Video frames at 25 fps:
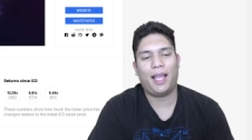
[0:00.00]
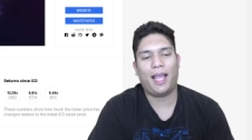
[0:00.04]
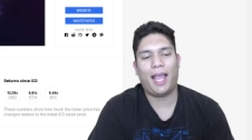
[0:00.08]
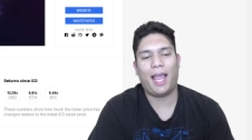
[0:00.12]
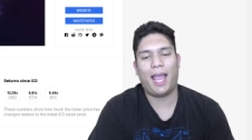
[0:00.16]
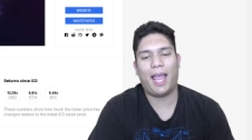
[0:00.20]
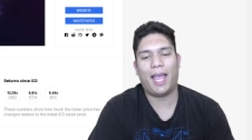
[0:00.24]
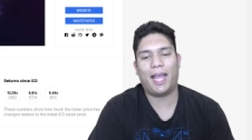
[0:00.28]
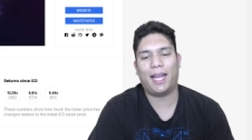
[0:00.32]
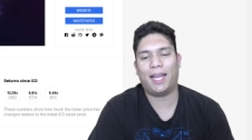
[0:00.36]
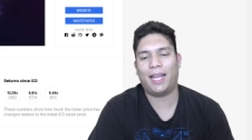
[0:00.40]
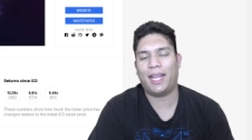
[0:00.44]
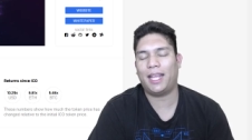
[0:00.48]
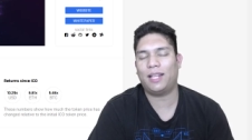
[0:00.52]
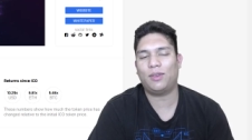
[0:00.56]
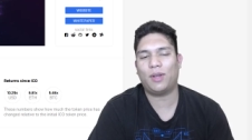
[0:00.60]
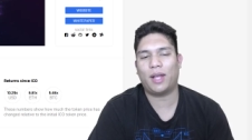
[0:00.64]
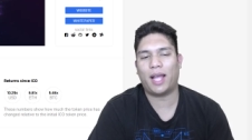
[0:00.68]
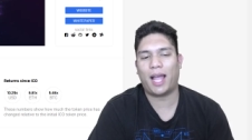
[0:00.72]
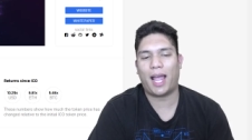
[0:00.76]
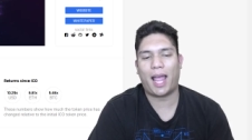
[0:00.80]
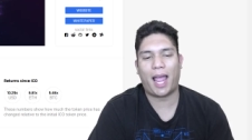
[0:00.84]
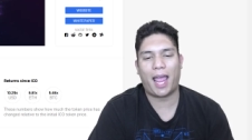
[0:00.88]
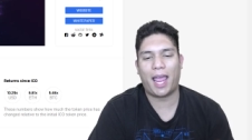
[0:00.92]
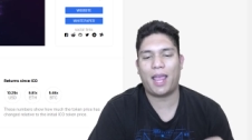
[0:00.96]
and
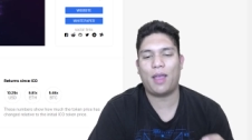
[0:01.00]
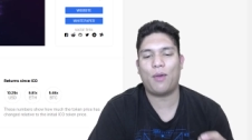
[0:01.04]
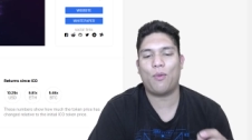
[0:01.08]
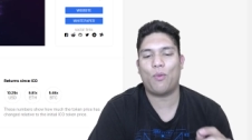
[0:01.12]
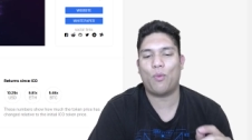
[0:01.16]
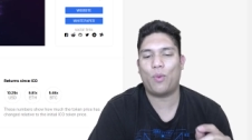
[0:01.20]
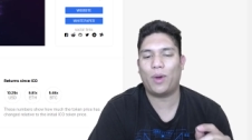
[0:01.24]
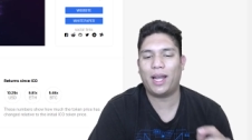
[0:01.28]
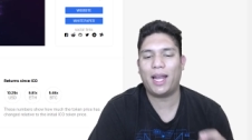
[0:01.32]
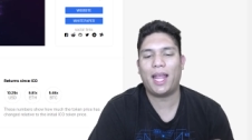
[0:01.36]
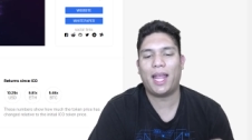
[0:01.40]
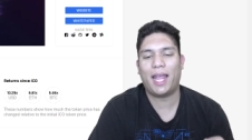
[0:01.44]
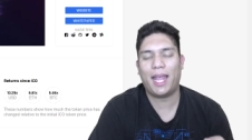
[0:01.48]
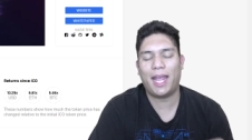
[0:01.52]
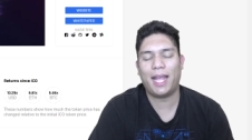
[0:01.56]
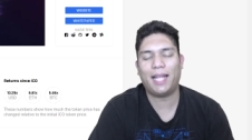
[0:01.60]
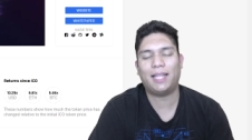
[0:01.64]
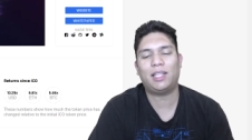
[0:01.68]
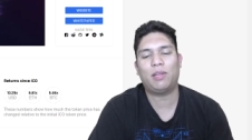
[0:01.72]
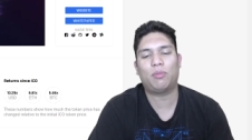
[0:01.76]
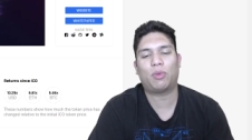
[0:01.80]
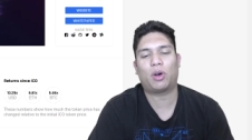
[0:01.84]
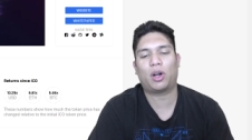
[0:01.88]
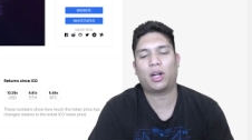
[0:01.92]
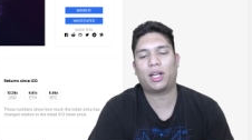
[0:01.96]
it, it, when it hit
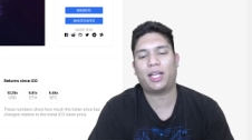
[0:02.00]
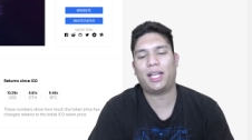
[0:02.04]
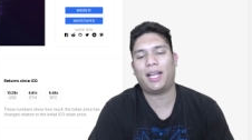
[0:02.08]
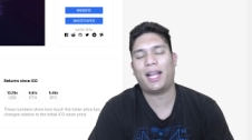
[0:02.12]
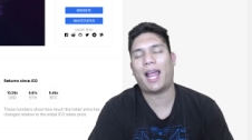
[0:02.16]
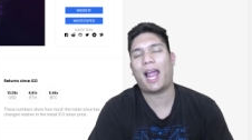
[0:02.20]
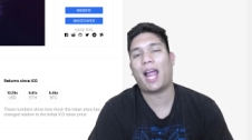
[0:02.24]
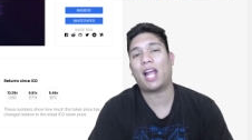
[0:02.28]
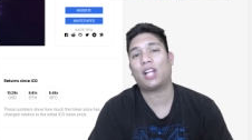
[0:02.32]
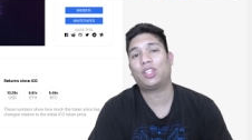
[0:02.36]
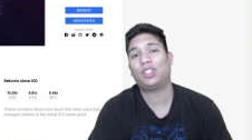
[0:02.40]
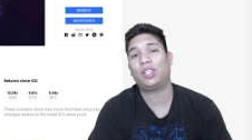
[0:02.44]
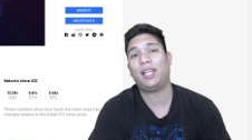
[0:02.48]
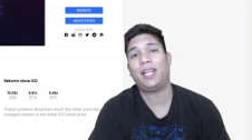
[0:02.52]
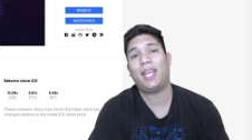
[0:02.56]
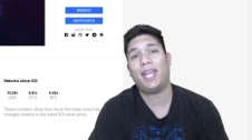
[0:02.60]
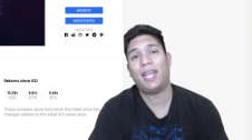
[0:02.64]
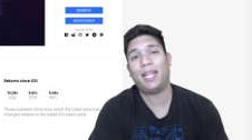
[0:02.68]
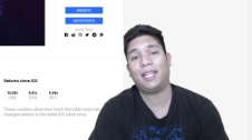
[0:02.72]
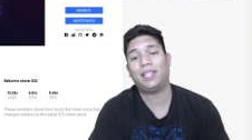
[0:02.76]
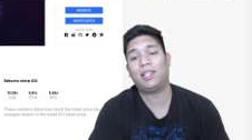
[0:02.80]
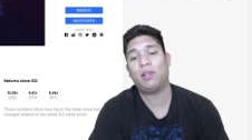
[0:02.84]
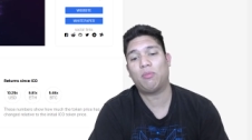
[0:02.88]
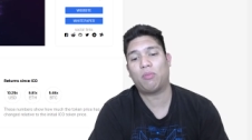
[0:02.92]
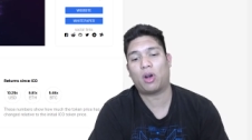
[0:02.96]
the market, it actually
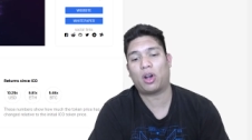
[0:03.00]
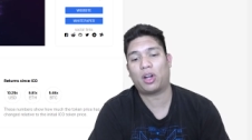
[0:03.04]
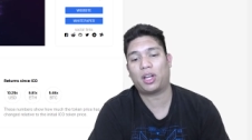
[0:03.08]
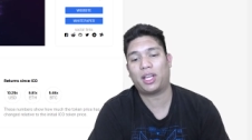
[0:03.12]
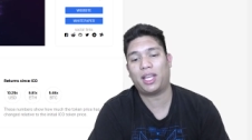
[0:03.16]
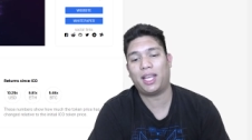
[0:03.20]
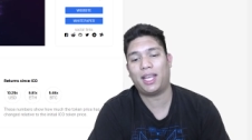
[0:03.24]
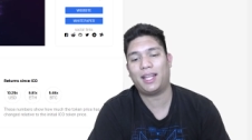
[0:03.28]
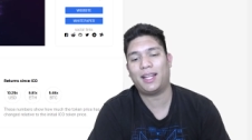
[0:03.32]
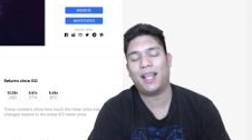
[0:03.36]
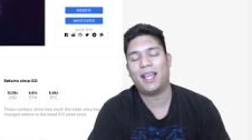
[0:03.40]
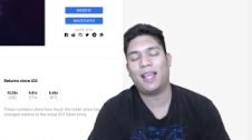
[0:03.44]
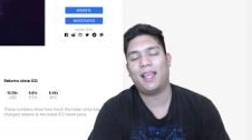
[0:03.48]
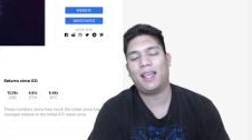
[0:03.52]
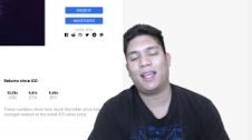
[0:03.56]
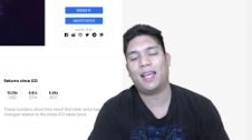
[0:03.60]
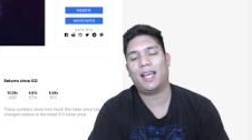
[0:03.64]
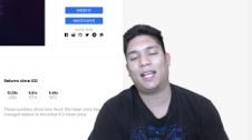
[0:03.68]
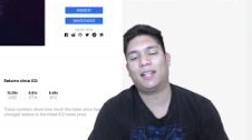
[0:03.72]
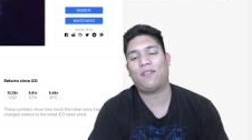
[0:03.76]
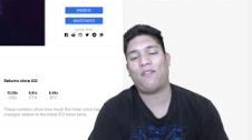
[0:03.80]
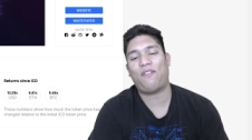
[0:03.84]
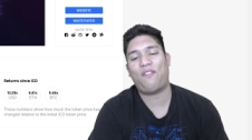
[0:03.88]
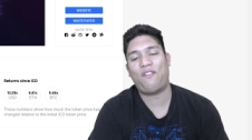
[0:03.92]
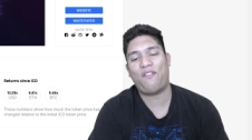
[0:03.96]
hit the market
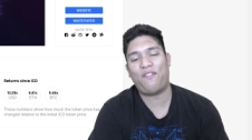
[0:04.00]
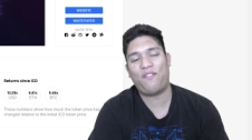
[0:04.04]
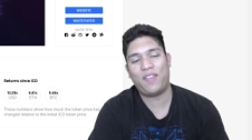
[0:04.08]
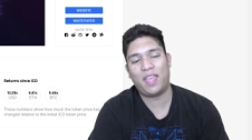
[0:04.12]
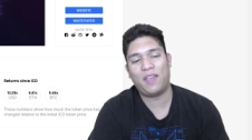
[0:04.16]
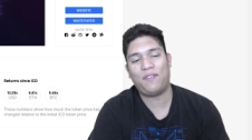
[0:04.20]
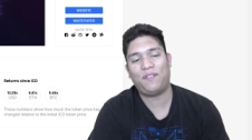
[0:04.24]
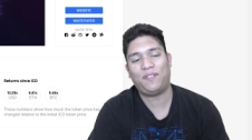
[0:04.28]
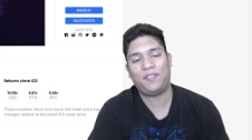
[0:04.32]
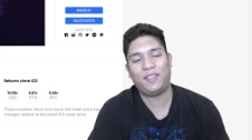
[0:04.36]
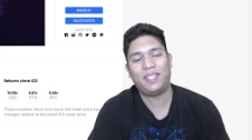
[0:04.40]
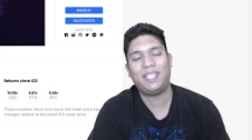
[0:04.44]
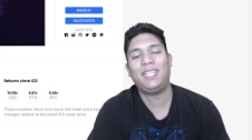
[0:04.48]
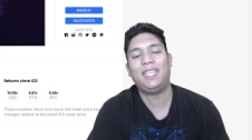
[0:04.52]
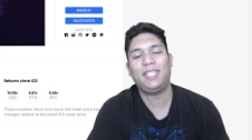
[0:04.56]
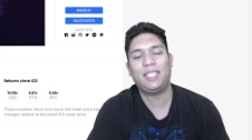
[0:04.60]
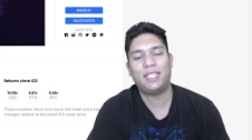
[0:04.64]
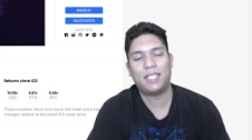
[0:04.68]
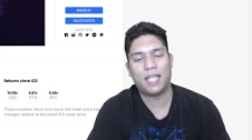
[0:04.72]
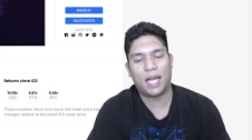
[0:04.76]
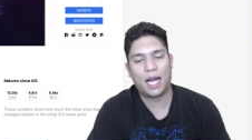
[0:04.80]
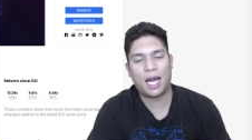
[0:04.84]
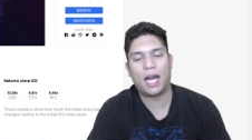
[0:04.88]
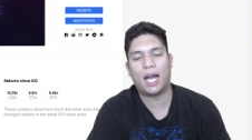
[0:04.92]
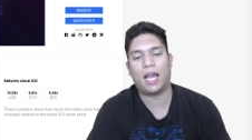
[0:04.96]
at 15
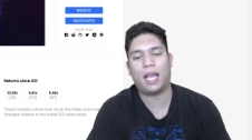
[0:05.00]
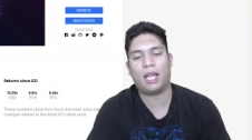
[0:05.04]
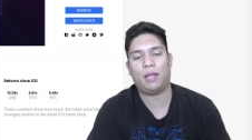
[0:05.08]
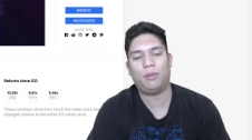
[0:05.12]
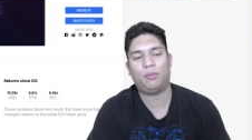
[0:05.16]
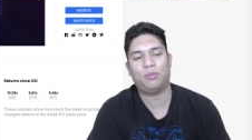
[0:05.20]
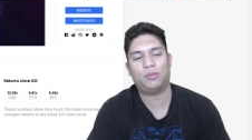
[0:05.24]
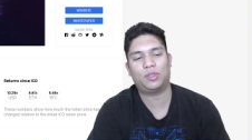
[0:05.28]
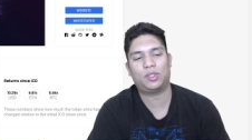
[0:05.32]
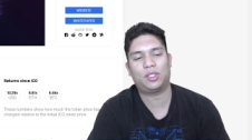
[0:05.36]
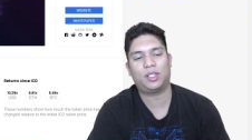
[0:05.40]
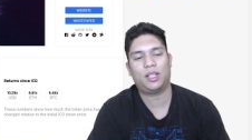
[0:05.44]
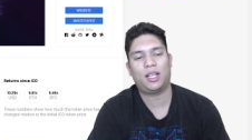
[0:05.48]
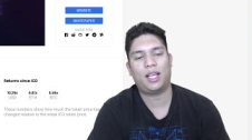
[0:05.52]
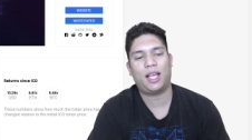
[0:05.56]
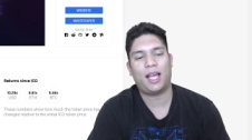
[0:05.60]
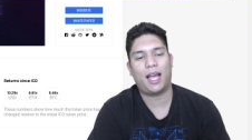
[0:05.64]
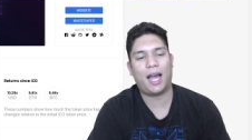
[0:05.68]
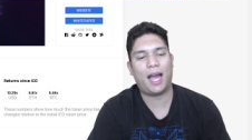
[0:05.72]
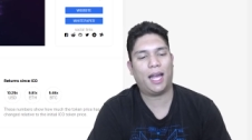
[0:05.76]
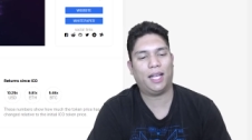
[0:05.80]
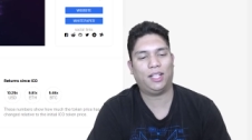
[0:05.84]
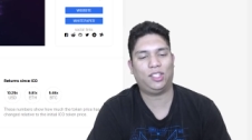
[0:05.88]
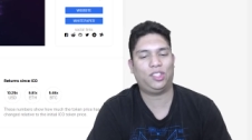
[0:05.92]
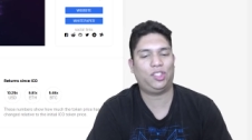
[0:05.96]
times
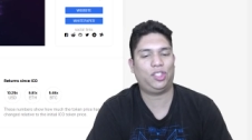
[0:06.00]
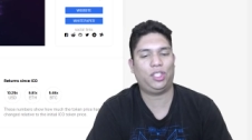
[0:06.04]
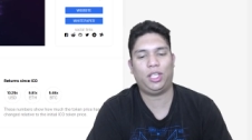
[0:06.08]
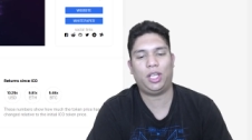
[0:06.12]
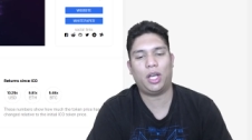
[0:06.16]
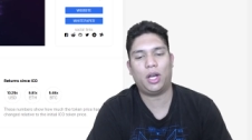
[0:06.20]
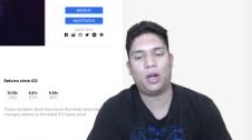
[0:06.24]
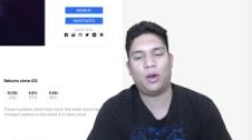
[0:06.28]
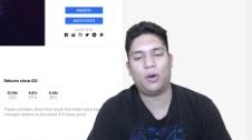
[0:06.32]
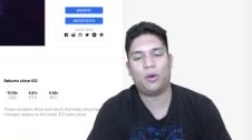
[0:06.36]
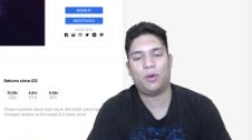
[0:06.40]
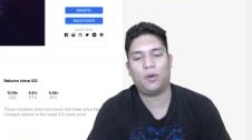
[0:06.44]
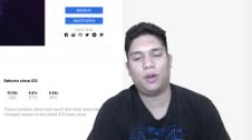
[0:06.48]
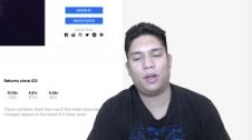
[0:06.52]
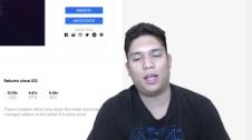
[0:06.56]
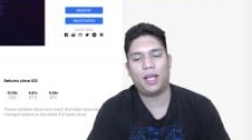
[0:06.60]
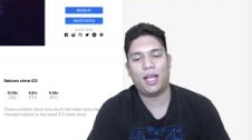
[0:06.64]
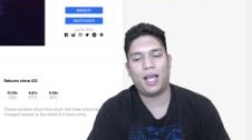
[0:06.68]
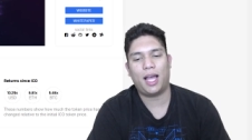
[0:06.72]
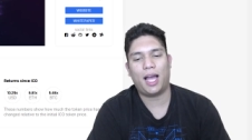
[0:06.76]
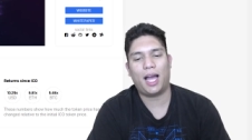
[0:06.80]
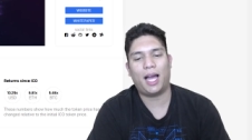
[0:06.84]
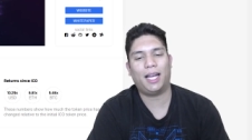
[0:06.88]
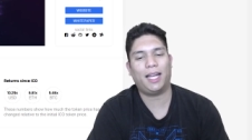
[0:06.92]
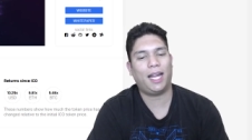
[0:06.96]
ICO,
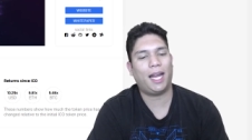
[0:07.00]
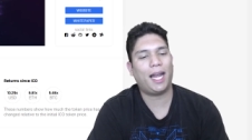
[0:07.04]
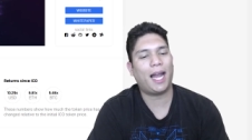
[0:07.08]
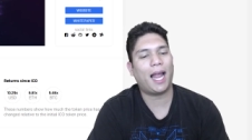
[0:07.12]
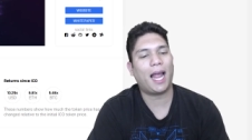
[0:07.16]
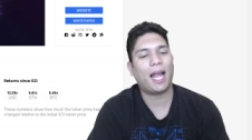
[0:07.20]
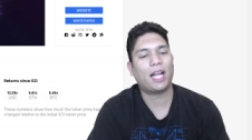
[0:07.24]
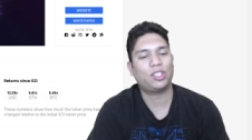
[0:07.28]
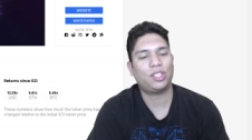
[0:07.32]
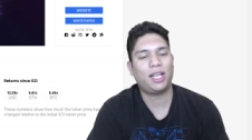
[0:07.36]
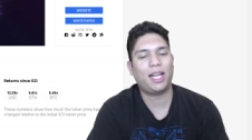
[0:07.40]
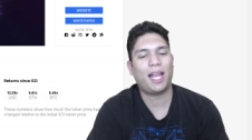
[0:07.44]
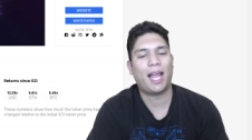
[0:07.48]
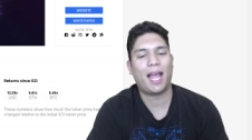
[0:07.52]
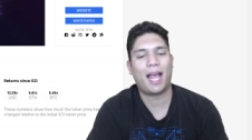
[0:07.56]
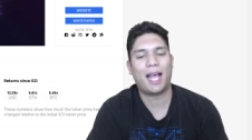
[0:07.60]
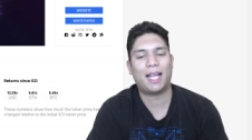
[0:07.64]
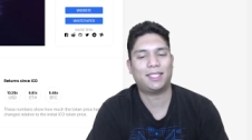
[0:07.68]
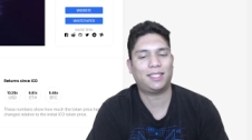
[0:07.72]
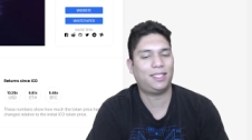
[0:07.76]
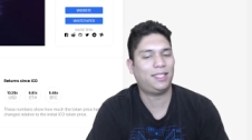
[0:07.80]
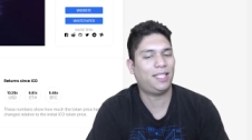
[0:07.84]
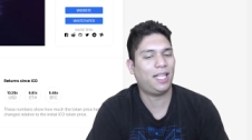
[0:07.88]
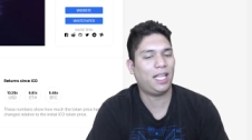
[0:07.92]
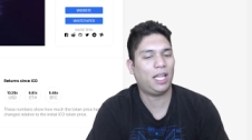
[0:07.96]
and it actually
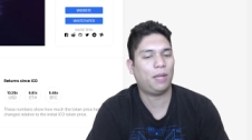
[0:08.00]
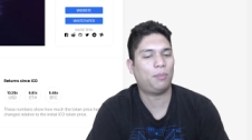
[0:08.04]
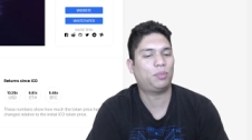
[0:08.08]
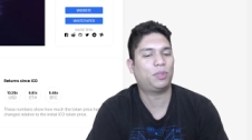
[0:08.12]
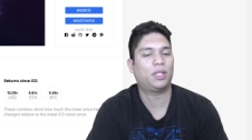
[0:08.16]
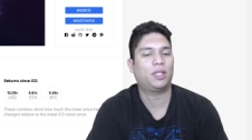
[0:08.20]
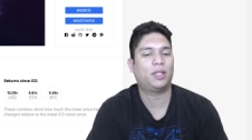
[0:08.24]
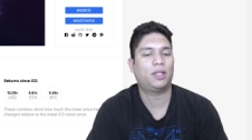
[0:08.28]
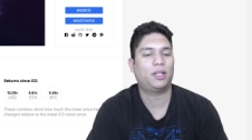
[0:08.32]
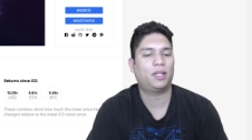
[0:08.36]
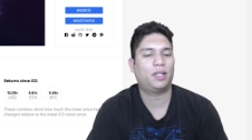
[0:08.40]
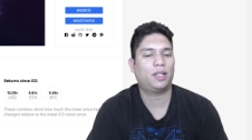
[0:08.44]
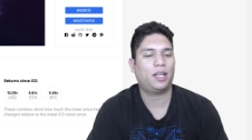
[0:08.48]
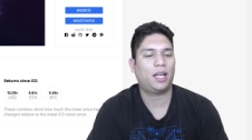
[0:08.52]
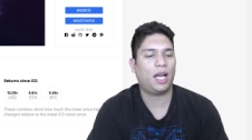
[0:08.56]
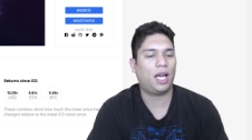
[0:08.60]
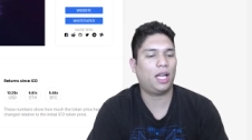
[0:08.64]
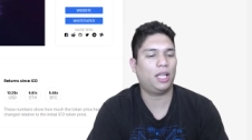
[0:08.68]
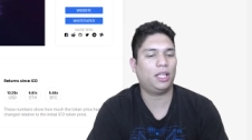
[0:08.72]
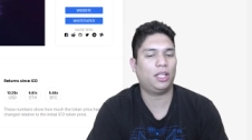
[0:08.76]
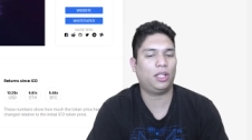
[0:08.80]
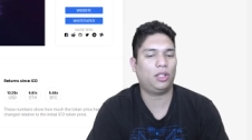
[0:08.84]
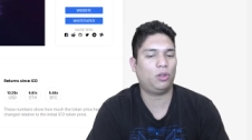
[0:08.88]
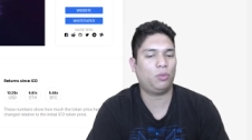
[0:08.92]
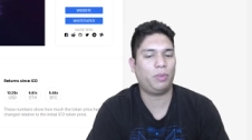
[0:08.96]
has dipped a
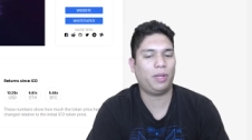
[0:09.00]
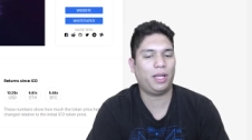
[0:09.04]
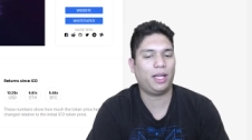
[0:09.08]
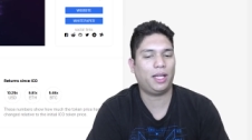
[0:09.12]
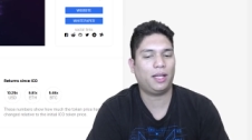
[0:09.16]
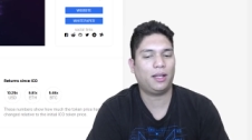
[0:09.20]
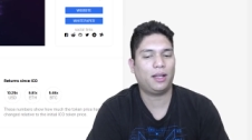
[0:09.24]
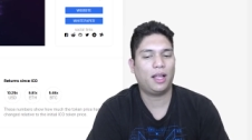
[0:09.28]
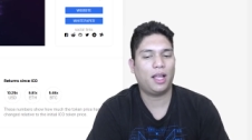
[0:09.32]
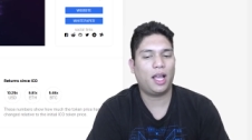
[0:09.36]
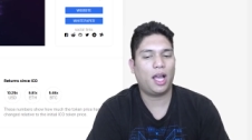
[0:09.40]
little bit.